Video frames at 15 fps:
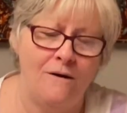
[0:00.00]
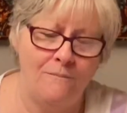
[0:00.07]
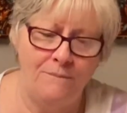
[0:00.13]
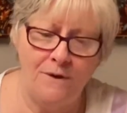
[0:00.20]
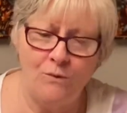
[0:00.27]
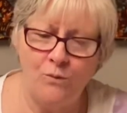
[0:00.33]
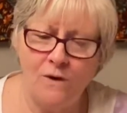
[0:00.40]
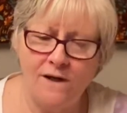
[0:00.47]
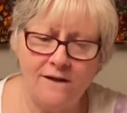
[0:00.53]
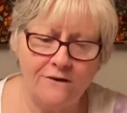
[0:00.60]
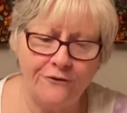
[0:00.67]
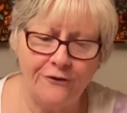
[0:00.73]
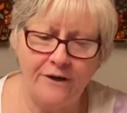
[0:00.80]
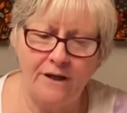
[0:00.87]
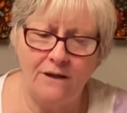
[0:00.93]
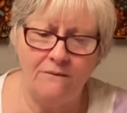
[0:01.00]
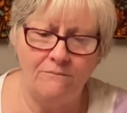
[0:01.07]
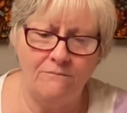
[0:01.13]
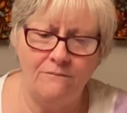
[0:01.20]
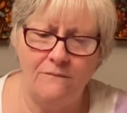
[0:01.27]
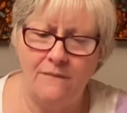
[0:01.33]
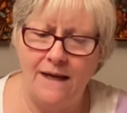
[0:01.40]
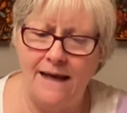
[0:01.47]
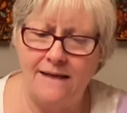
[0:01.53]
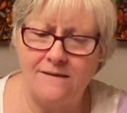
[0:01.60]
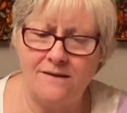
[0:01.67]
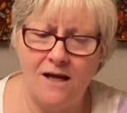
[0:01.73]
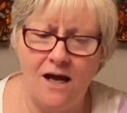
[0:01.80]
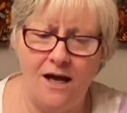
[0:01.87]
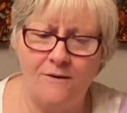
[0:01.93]
bewildering at
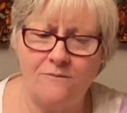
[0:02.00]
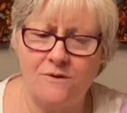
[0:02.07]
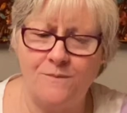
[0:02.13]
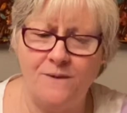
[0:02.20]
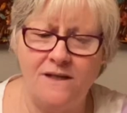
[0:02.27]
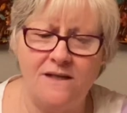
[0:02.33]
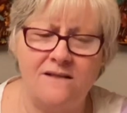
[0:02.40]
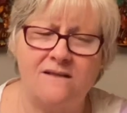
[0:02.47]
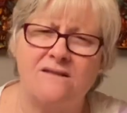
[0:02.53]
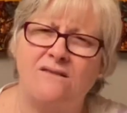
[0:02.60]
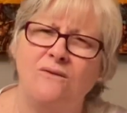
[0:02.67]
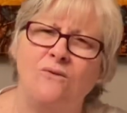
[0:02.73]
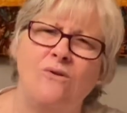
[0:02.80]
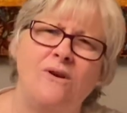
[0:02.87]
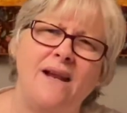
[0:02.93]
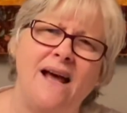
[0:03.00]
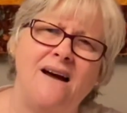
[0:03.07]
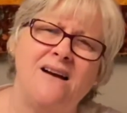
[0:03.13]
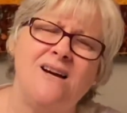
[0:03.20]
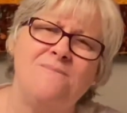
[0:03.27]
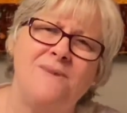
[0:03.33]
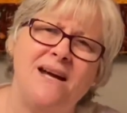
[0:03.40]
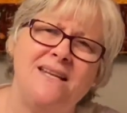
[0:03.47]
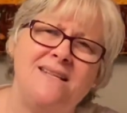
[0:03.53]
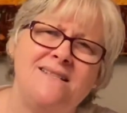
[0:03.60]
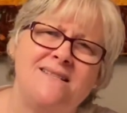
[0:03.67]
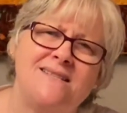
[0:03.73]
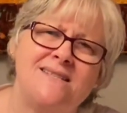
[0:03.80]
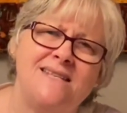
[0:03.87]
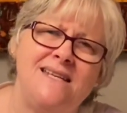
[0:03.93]
times because, Lord, how come I
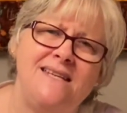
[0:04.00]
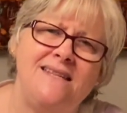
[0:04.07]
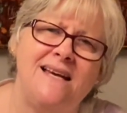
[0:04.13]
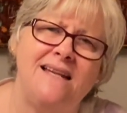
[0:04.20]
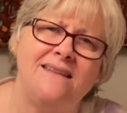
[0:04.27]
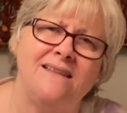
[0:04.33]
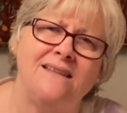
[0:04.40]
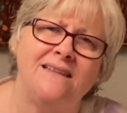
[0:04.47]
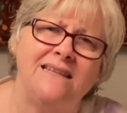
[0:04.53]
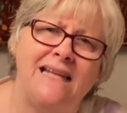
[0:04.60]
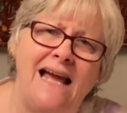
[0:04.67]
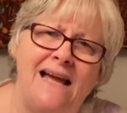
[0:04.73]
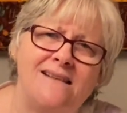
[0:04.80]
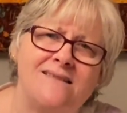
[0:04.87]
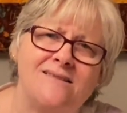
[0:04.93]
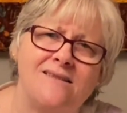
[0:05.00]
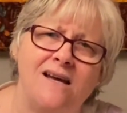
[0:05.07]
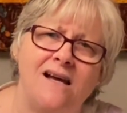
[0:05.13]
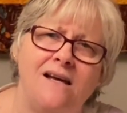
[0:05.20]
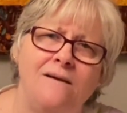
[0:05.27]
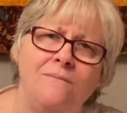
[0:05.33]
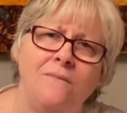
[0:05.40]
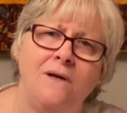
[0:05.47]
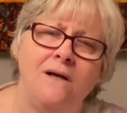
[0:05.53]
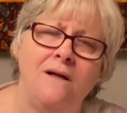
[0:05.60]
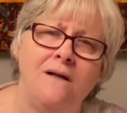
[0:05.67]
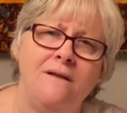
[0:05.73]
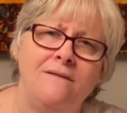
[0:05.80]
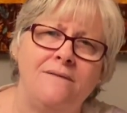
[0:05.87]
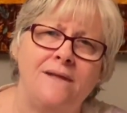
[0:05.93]
didn't see that the last time
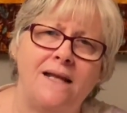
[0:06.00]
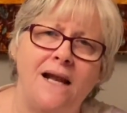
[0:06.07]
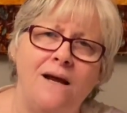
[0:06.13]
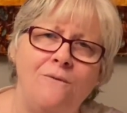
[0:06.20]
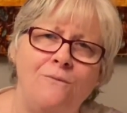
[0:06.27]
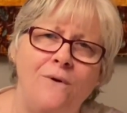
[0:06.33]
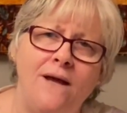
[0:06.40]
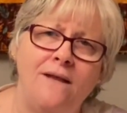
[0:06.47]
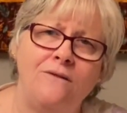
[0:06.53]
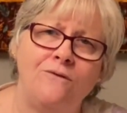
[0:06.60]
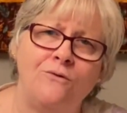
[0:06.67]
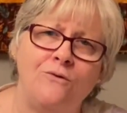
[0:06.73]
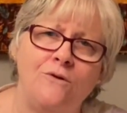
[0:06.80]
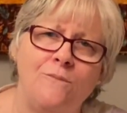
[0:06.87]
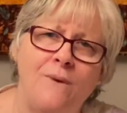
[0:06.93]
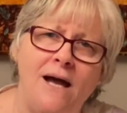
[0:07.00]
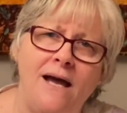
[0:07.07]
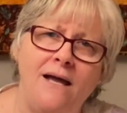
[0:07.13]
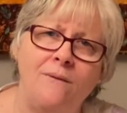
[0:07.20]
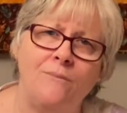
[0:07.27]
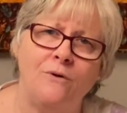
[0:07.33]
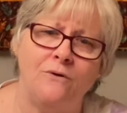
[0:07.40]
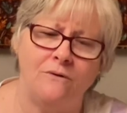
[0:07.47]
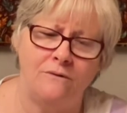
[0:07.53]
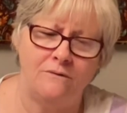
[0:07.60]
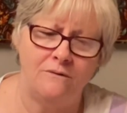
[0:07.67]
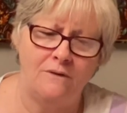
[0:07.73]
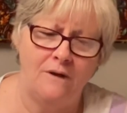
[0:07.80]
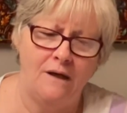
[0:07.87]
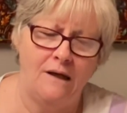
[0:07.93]
that I read through the Bible?
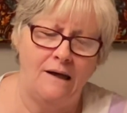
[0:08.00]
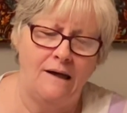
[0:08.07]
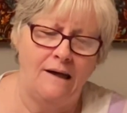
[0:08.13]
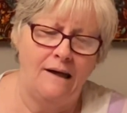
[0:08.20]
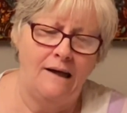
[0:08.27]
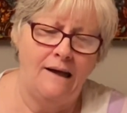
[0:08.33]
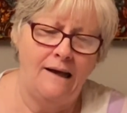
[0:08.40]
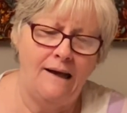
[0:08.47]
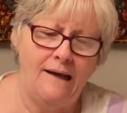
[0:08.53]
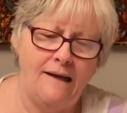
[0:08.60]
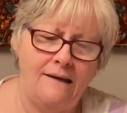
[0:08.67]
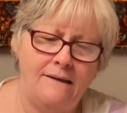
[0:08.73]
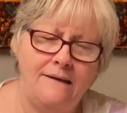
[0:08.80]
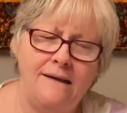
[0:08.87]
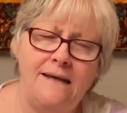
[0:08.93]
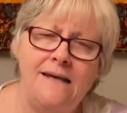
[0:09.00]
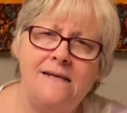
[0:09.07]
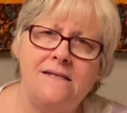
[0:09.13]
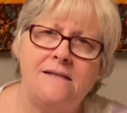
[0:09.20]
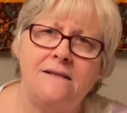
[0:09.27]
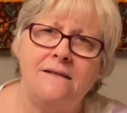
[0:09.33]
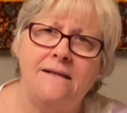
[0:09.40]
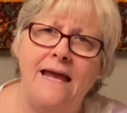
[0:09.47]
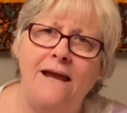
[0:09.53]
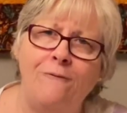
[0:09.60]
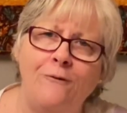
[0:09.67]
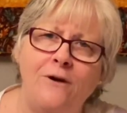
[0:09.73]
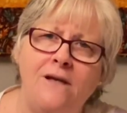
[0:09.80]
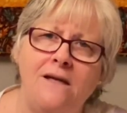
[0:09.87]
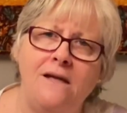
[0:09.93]
And
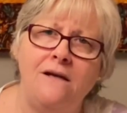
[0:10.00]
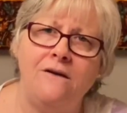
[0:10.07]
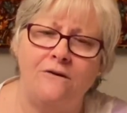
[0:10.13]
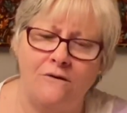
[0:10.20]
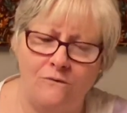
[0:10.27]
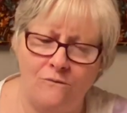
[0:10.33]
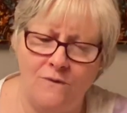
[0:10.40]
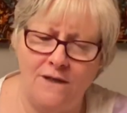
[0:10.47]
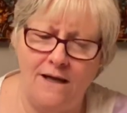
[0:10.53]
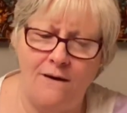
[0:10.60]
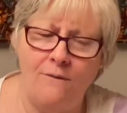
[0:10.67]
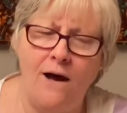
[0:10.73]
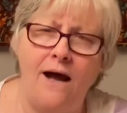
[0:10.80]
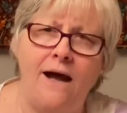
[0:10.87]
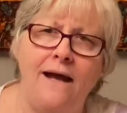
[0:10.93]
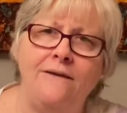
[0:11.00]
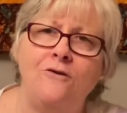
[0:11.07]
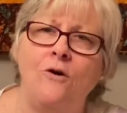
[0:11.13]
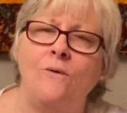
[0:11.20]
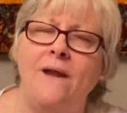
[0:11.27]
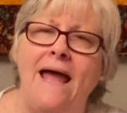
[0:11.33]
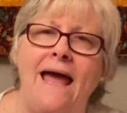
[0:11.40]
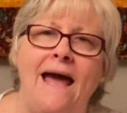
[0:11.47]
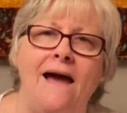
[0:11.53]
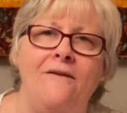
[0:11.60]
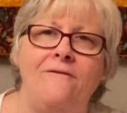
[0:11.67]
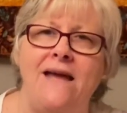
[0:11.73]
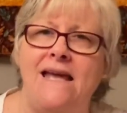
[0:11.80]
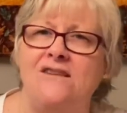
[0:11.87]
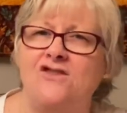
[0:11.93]
every year when I don't
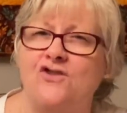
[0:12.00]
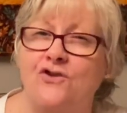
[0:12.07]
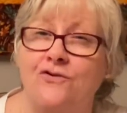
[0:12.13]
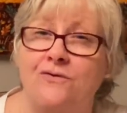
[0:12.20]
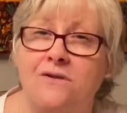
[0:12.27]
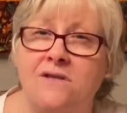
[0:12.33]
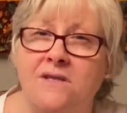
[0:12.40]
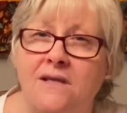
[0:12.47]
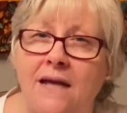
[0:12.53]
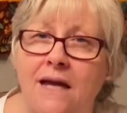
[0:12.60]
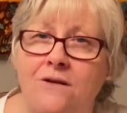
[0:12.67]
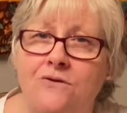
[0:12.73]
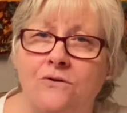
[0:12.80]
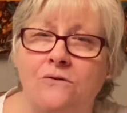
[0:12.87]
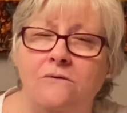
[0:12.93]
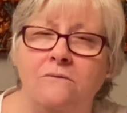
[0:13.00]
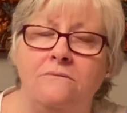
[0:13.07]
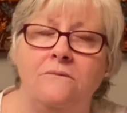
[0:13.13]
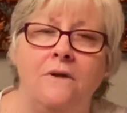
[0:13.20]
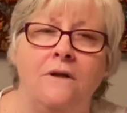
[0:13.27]
have a certain schedule,